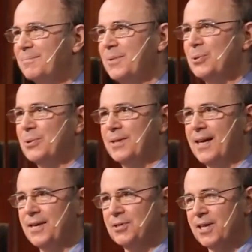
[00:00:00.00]
both
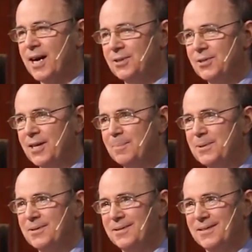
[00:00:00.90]
as a
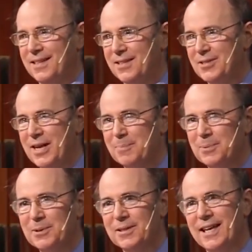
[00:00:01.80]
concept, an
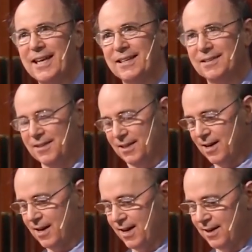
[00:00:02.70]
example, and
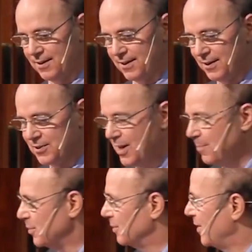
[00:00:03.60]
an
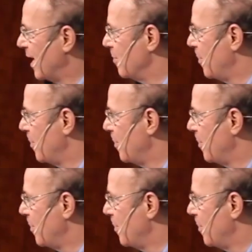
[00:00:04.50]
example of how